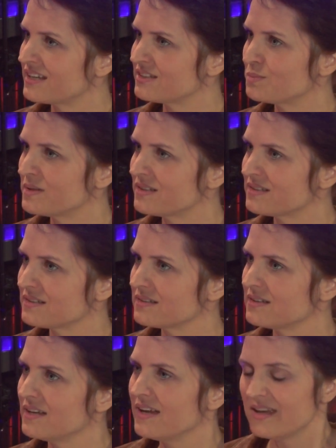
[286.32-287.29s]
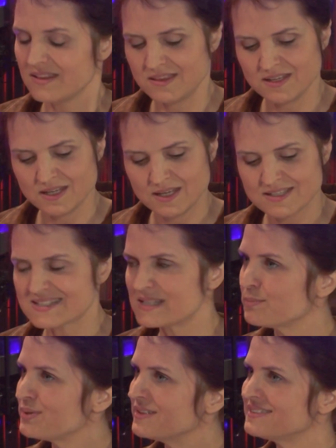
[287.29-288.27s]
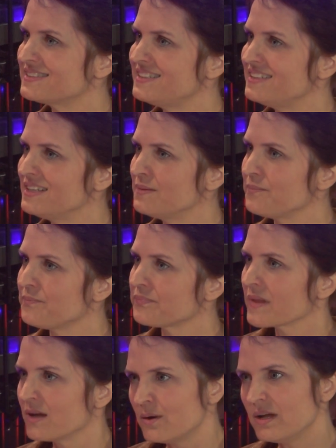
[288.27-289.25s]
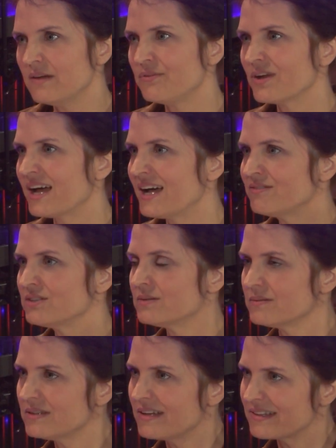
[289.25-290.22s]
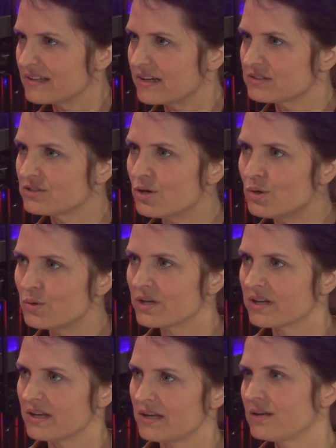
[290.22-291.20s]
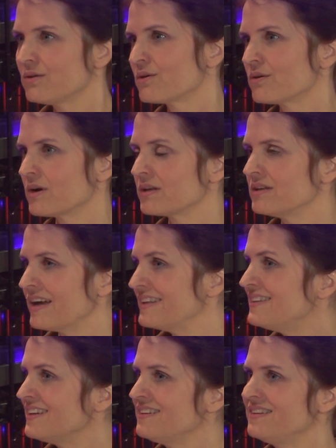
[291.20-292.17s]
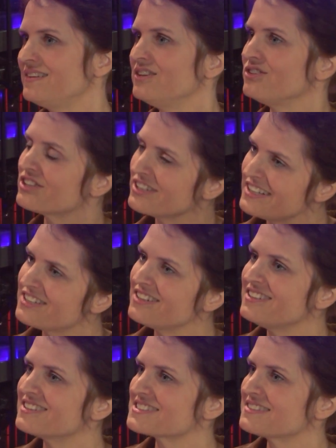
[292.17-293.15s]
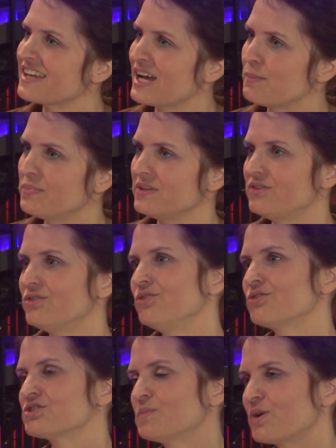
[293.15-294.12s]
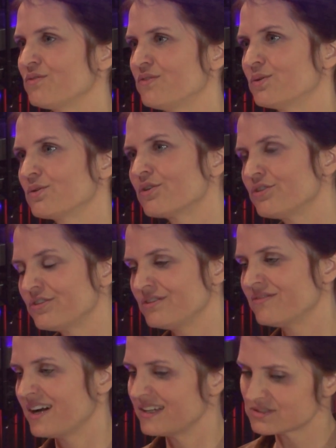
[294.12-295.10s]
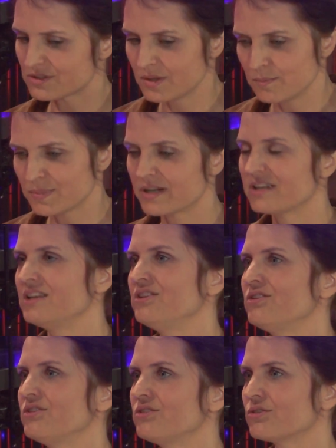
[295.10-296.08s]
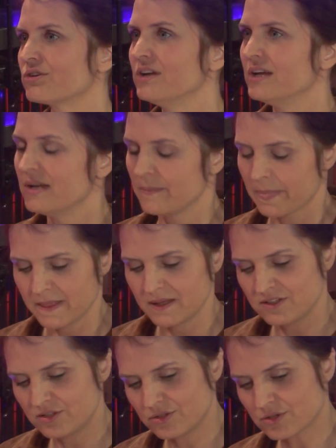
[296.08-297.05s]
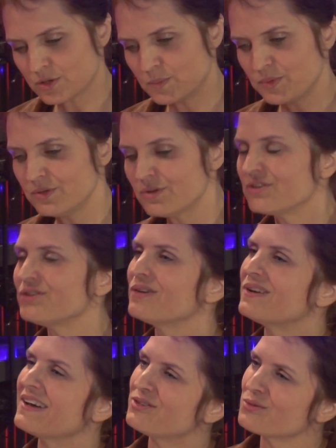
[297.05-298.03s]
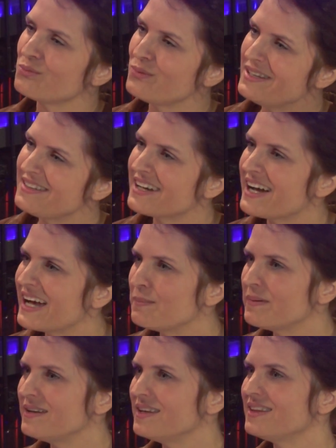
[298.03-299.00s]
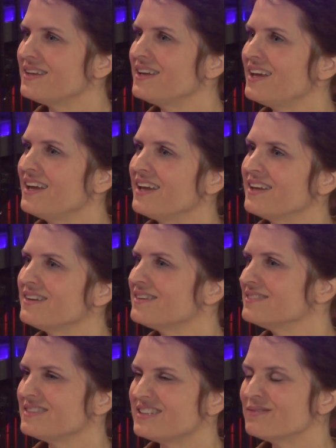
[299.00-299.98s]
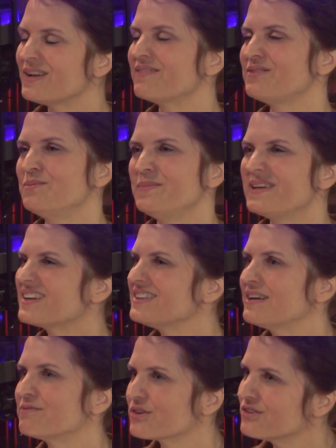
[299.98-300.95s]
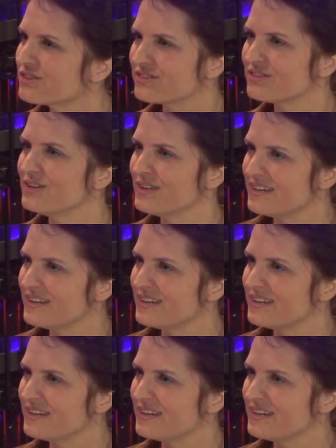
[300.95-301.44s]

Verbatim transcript: aspect the simplicity if you have a, a, a token or a, identity, you can literally just tap it to your smartphone or your device or plug it into your into your computer. You don't have to retype anything. You don't you don't have to be clever. You can and